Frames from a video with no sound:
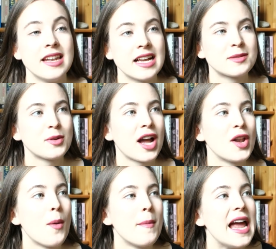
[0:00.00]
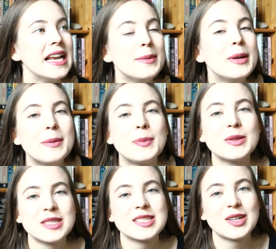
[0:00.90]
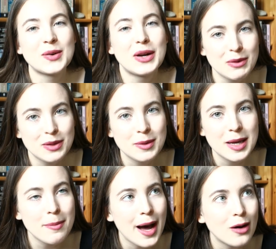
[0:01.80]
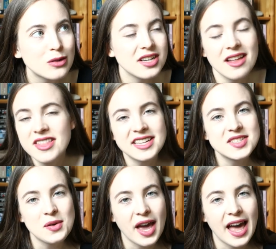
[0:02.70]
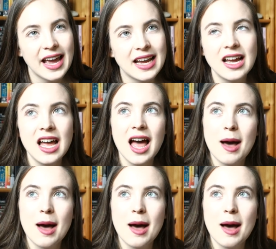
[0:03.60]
The next book I know many people disagree with me about, and that's okay,